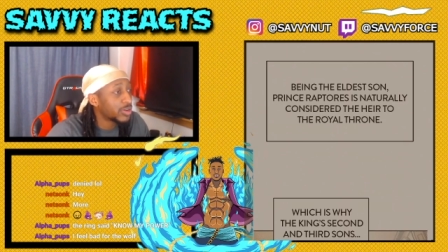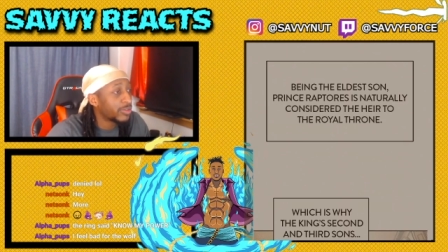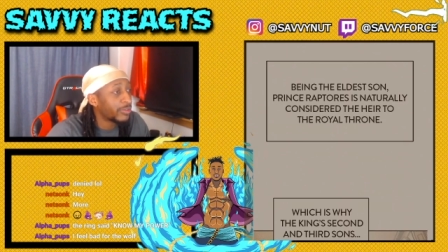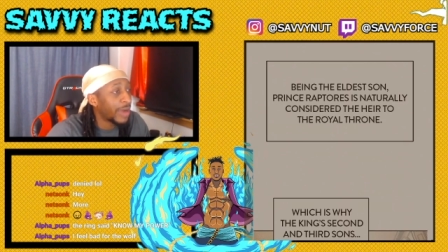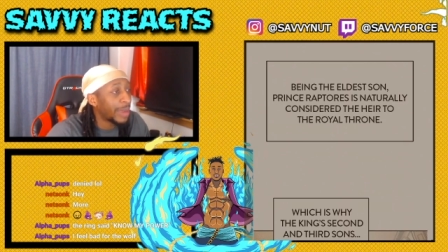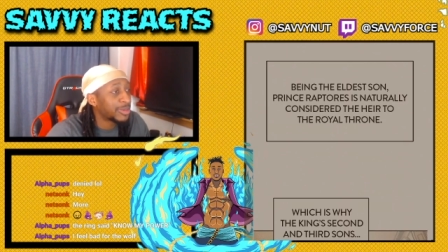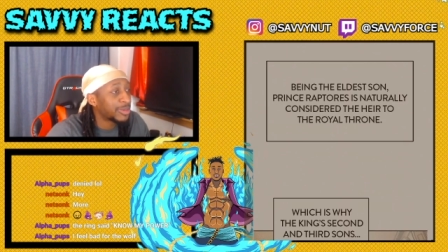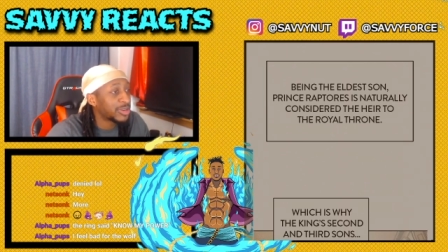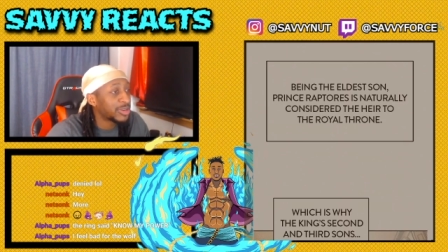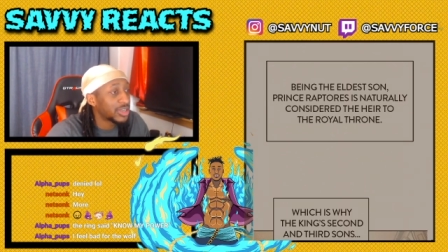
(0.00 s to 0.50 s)

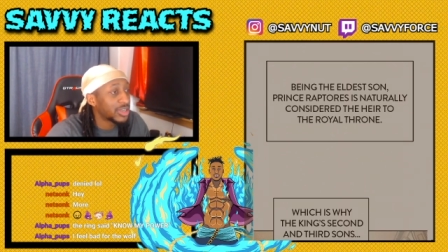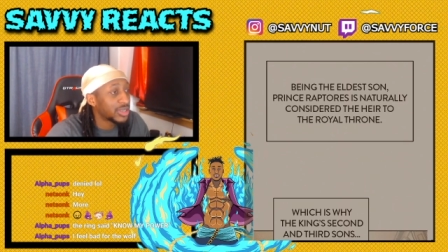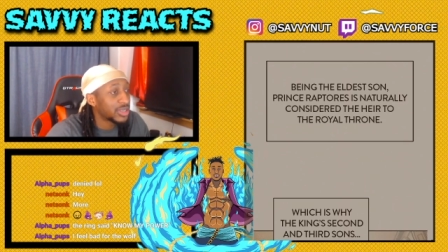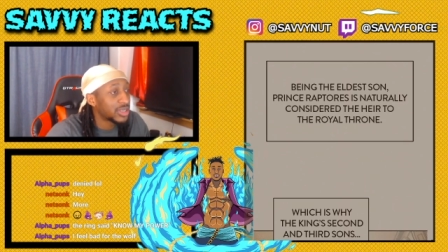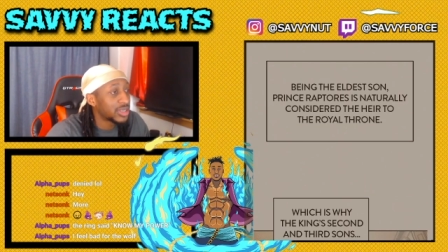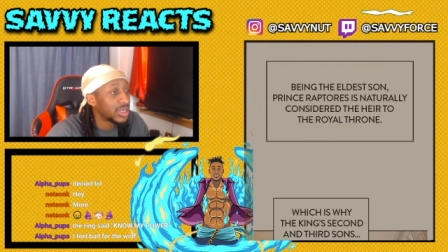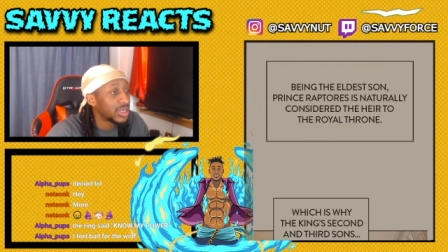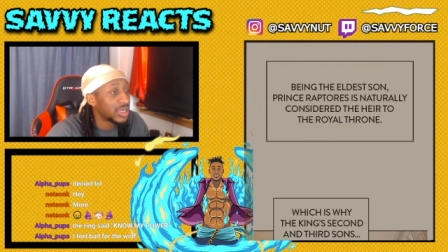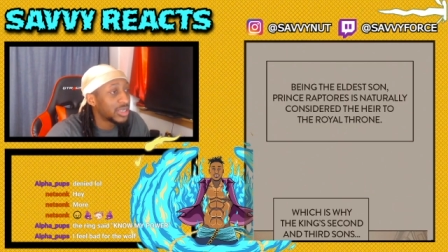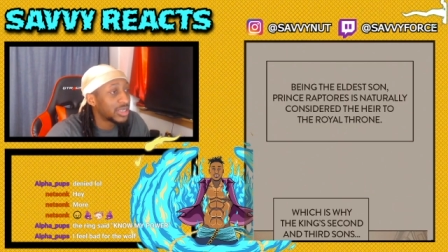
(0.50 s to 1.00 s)

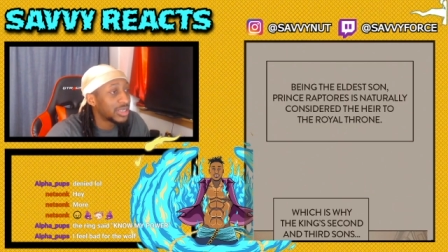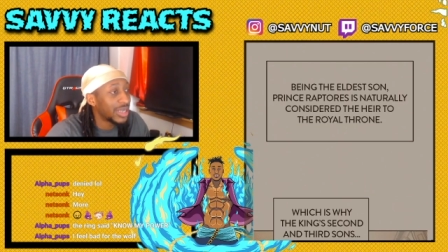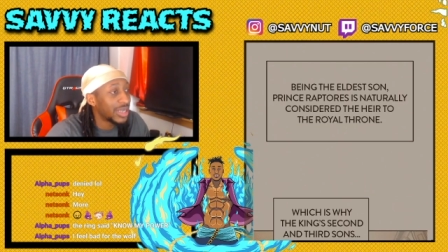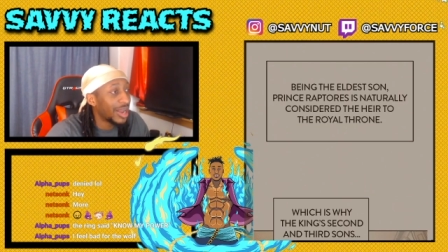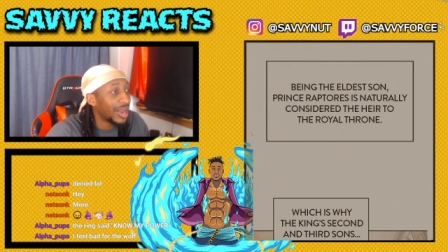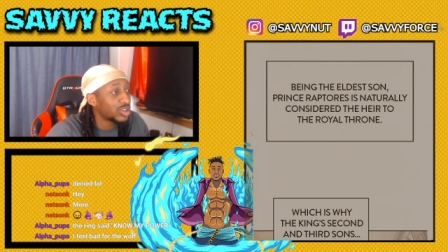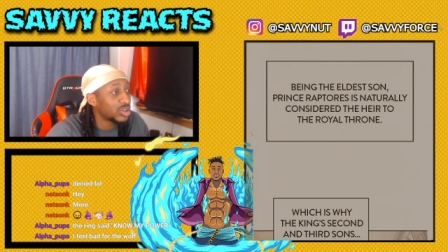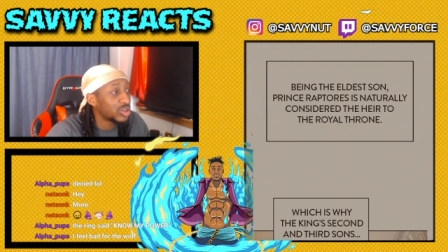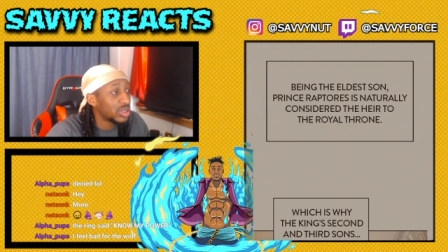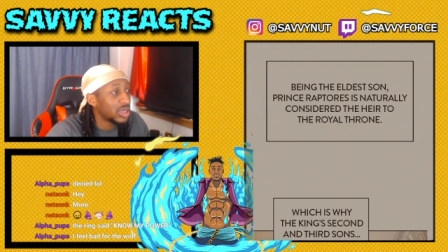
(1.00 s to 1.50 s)
Raptorus is
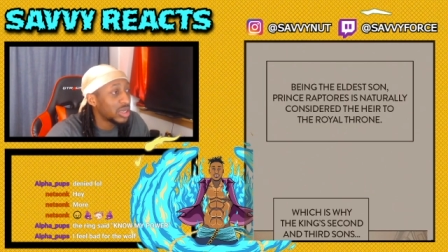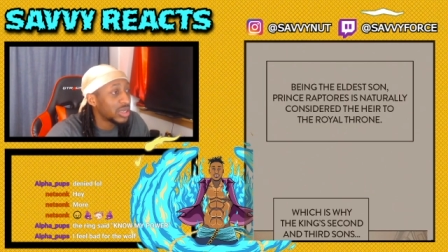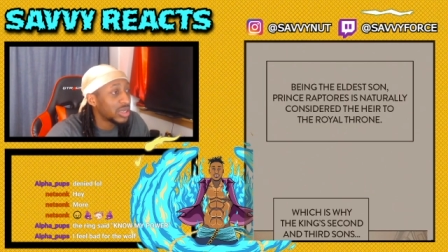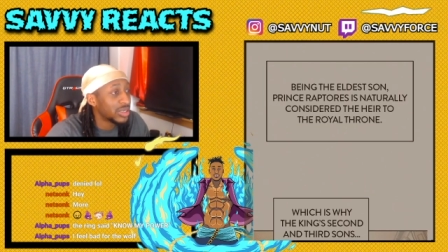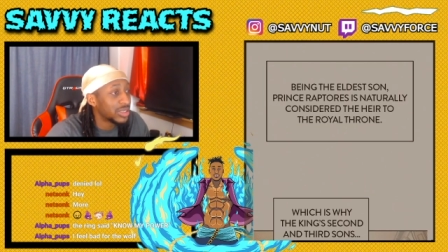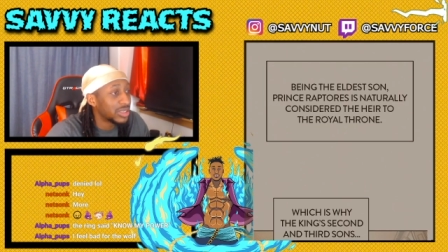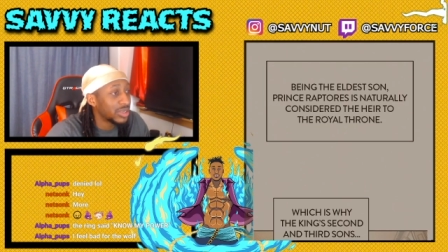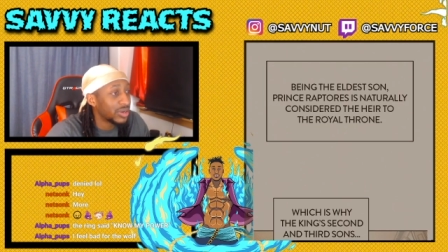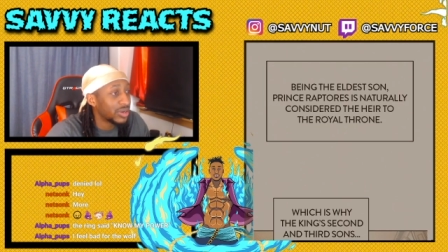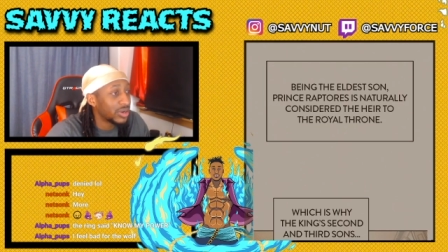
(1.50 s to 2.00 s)
naturally
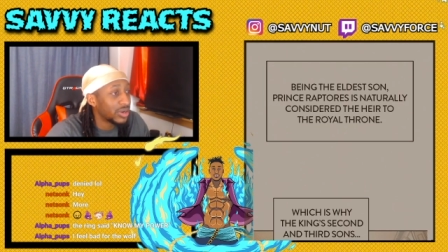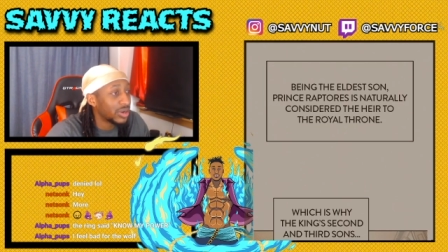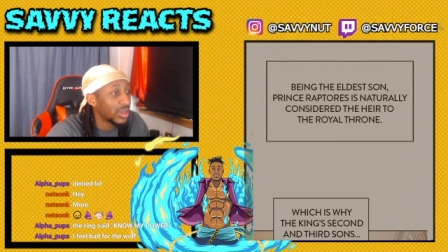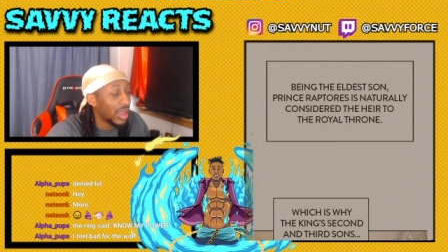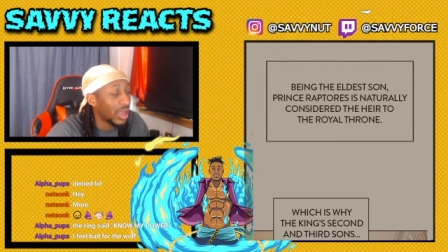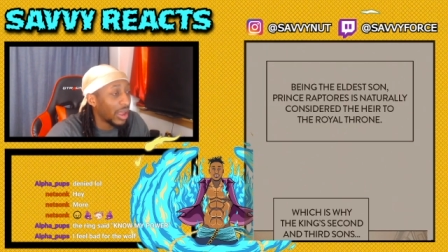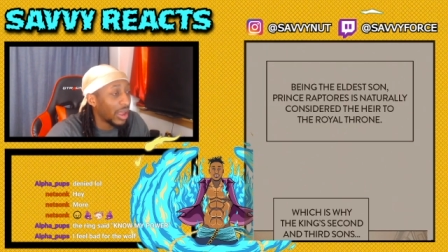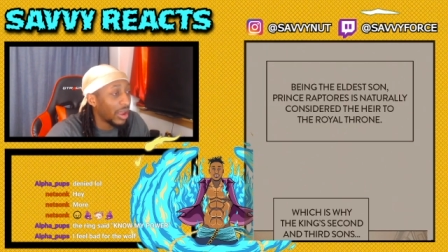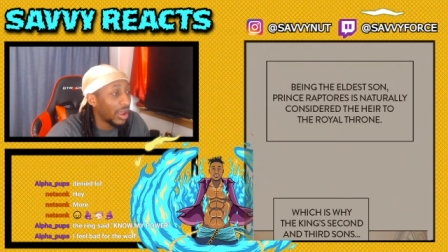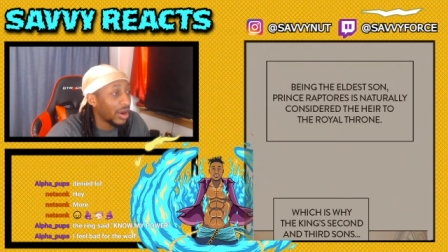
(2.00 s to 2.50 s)
considered
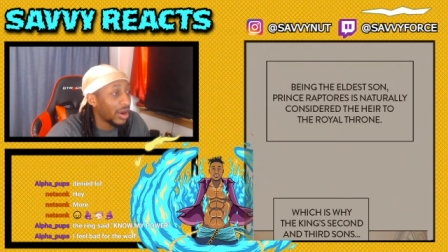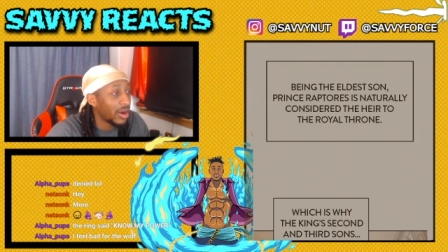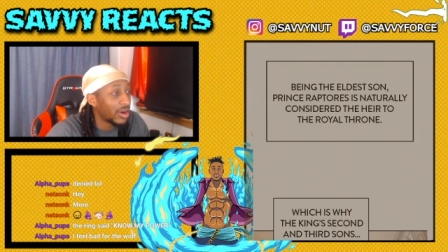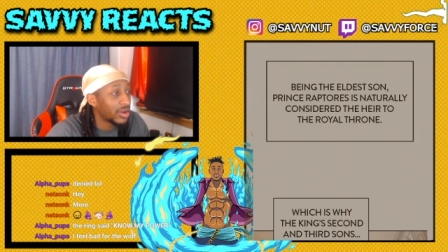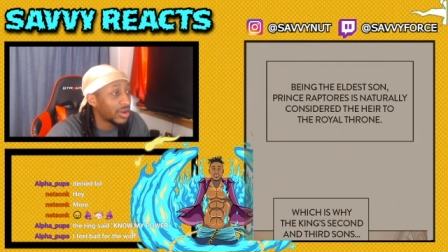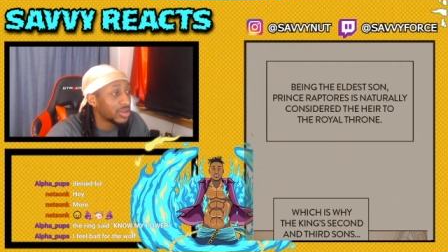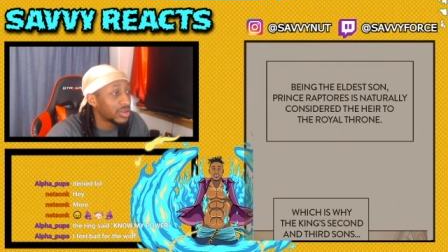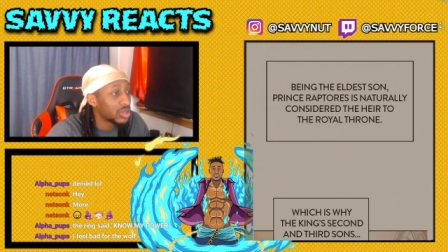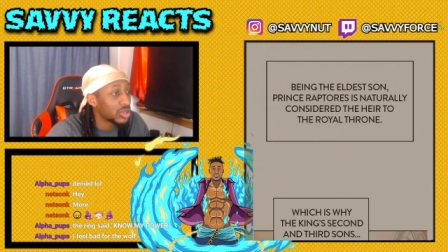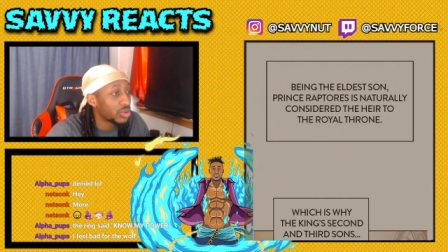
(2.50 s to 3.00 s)
the
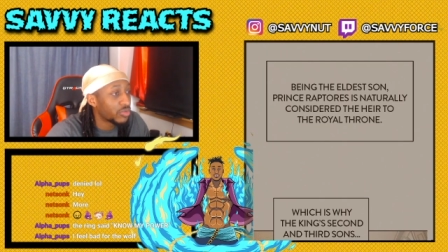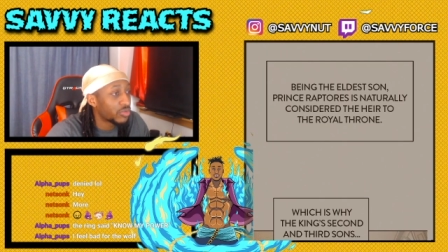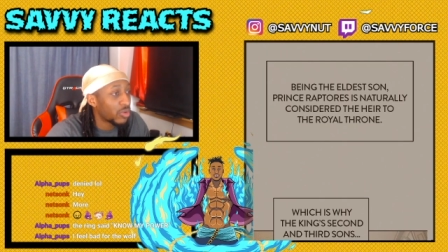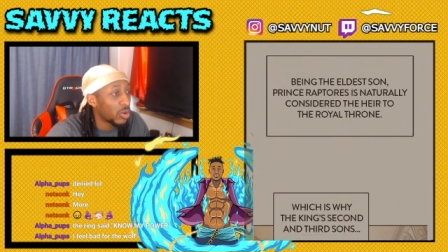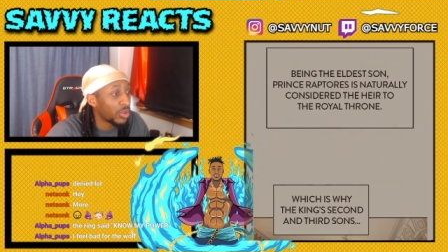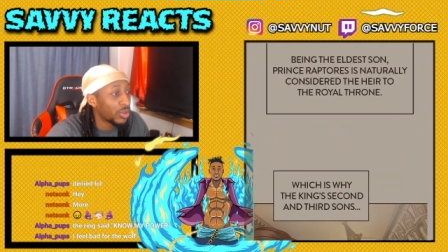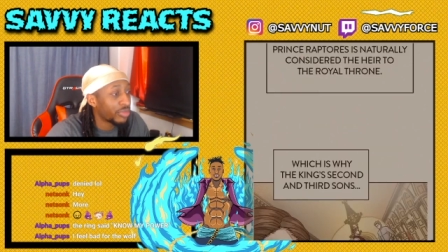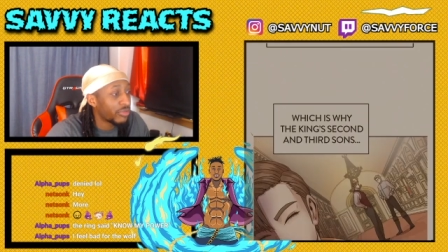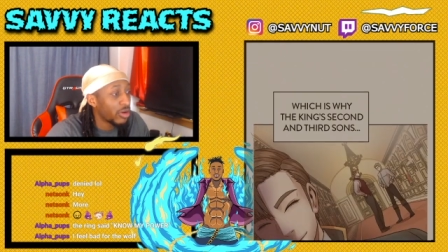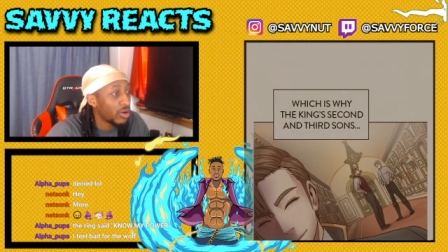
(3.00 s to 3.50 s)
heir to the
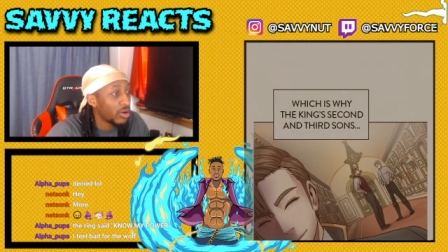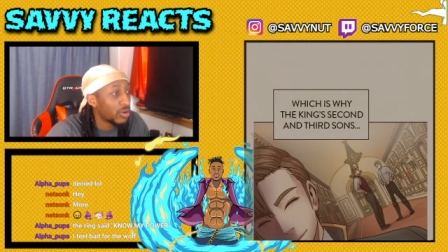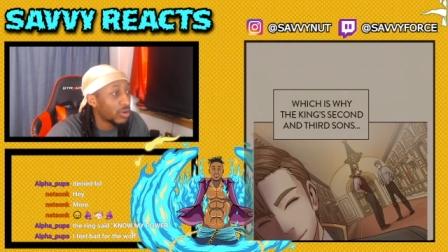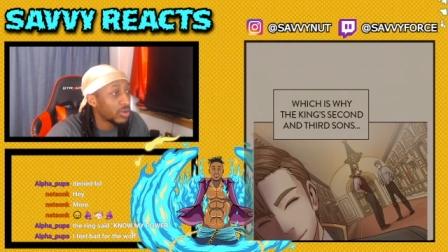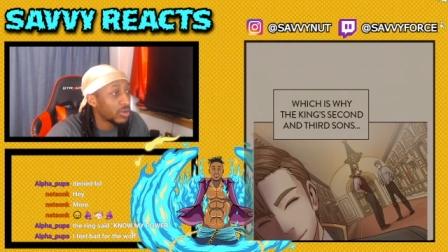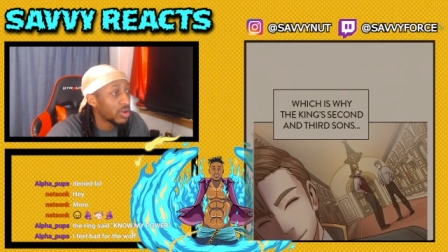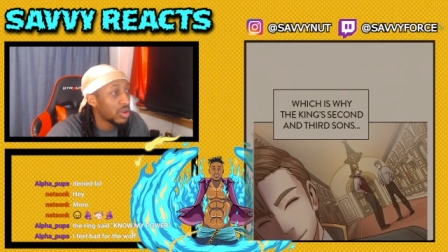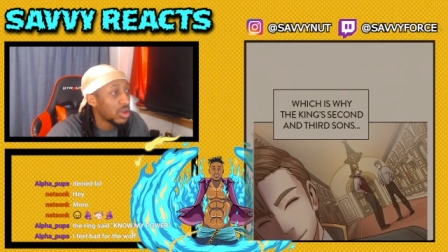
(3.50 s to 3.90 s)
royal throne,